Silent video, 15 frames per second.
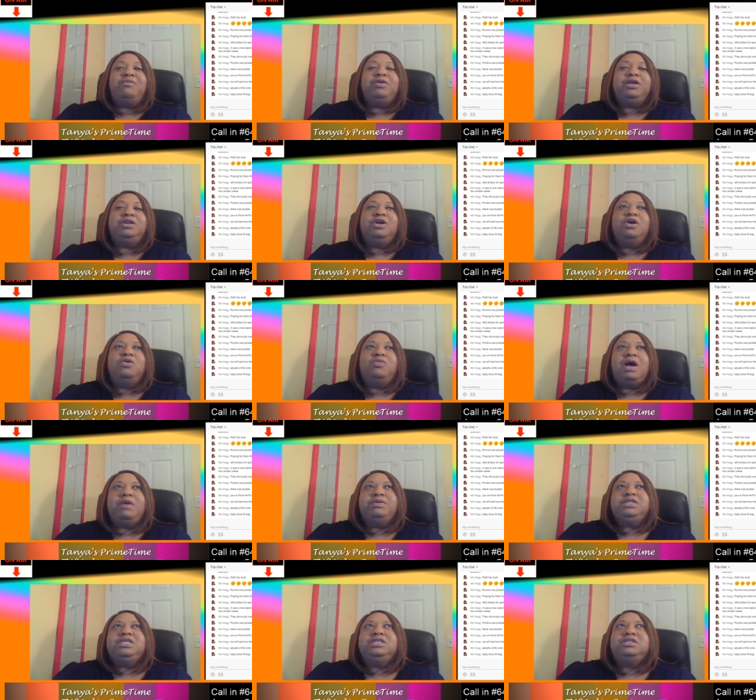I want to know why
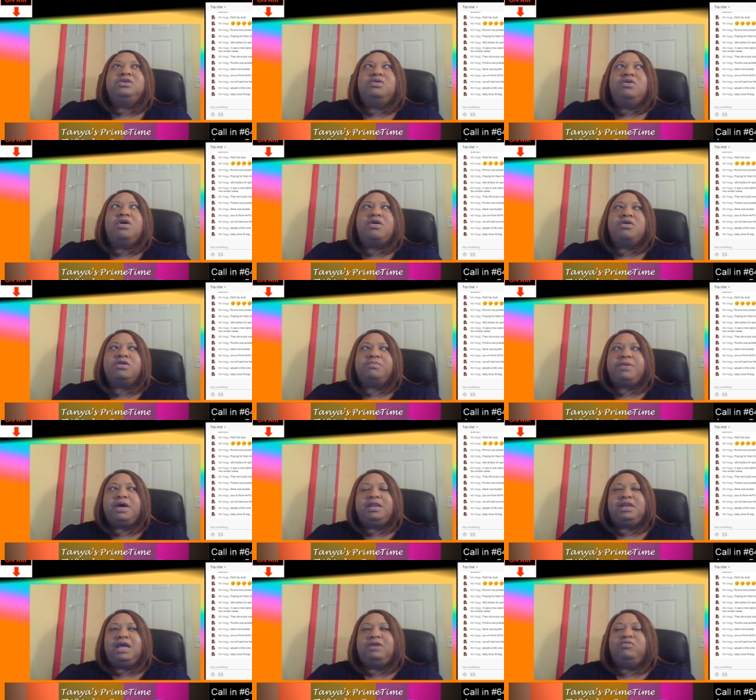was he so hurt
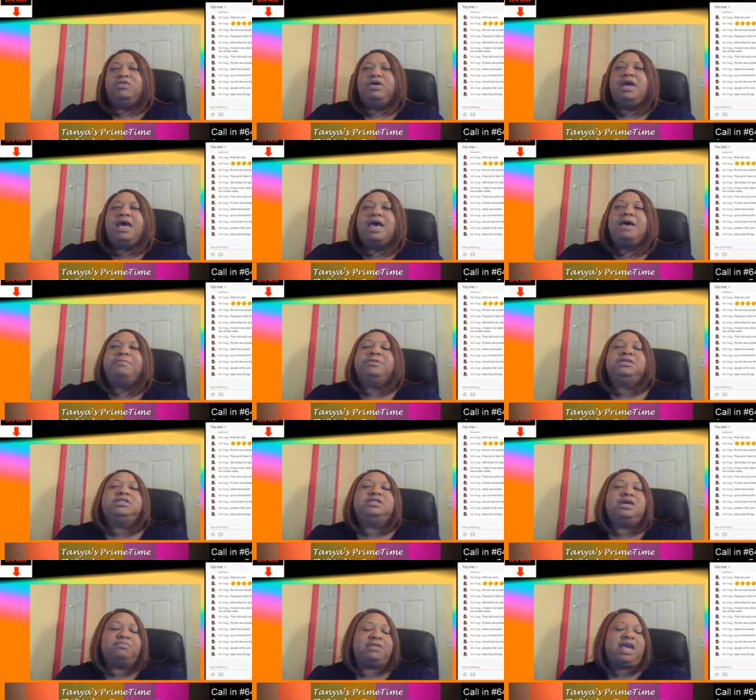about it? Like, what happened?
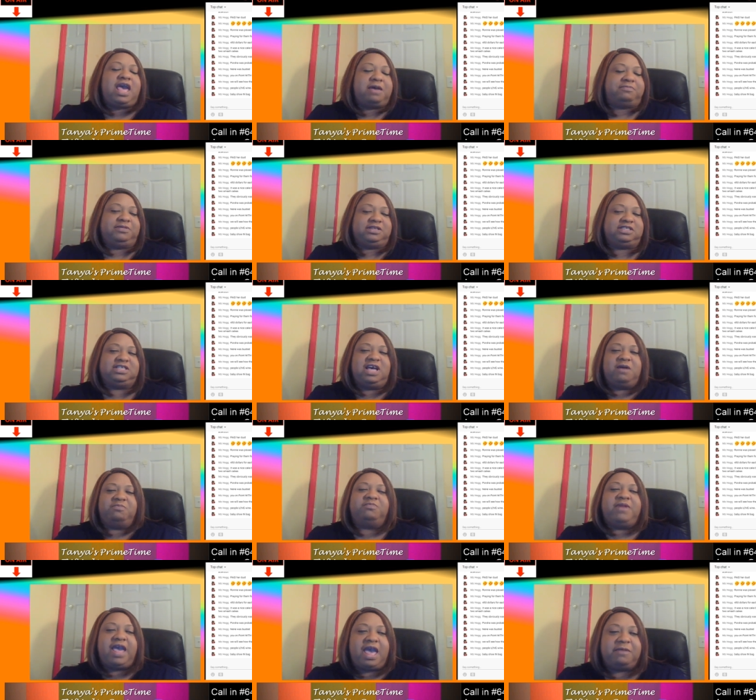Something happened.
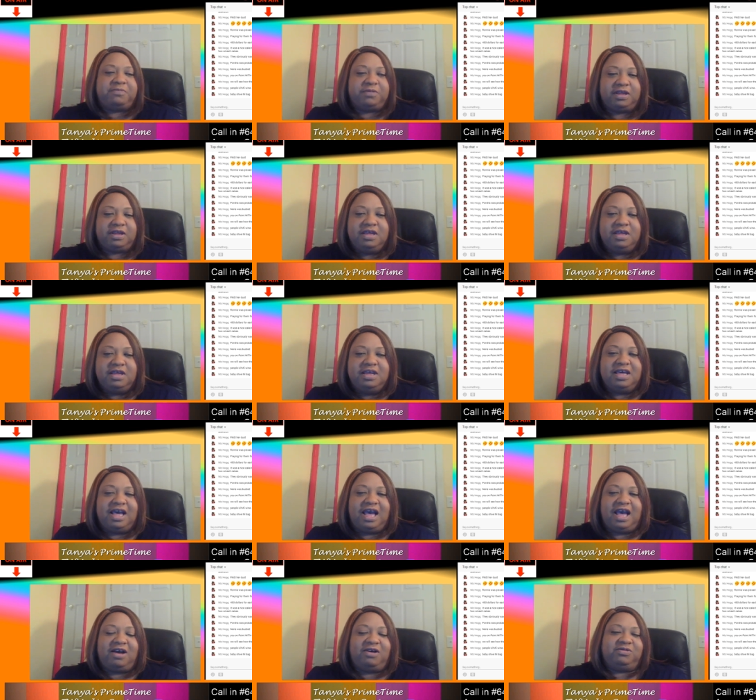Something happened.
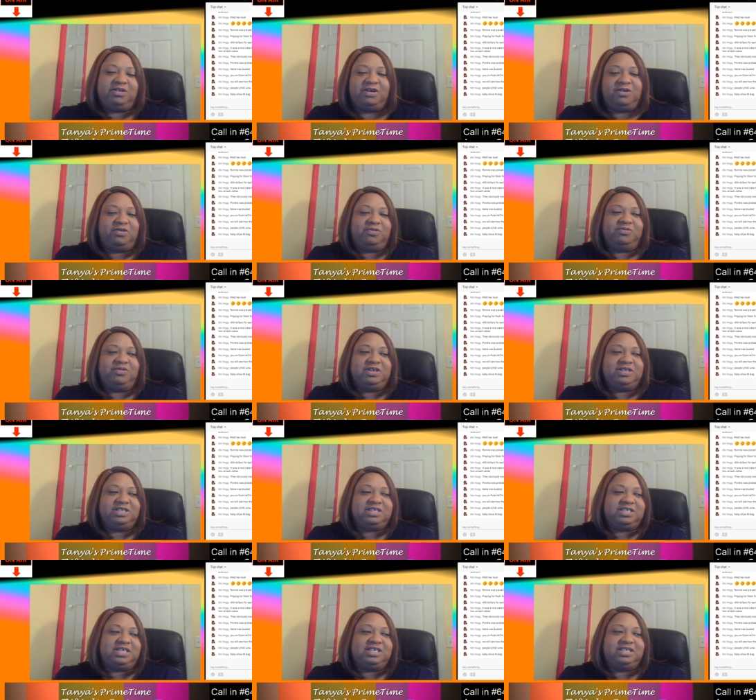I don't know. Was
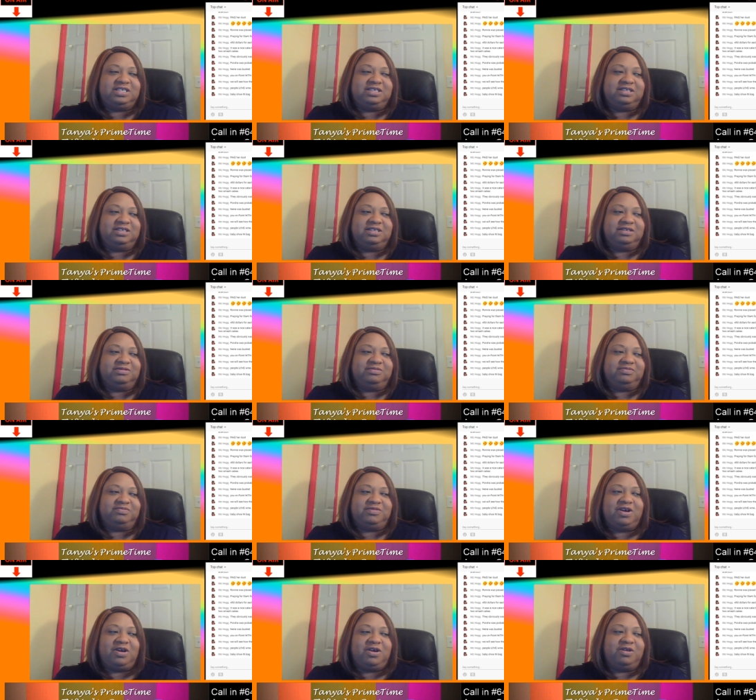it just
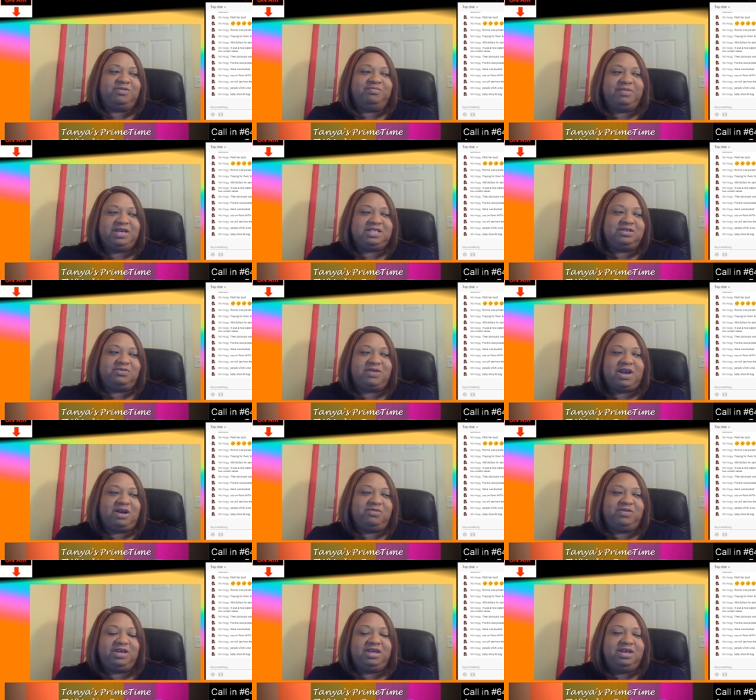her messing
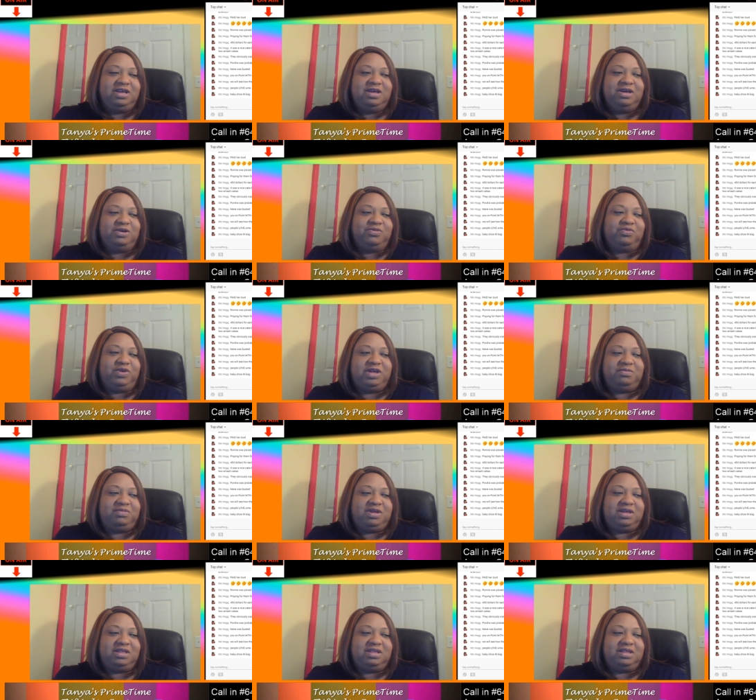around with
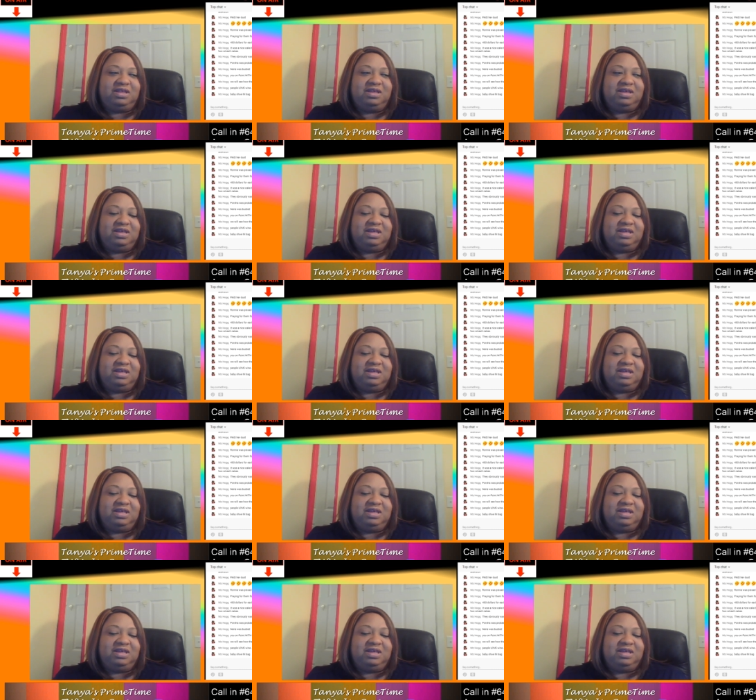women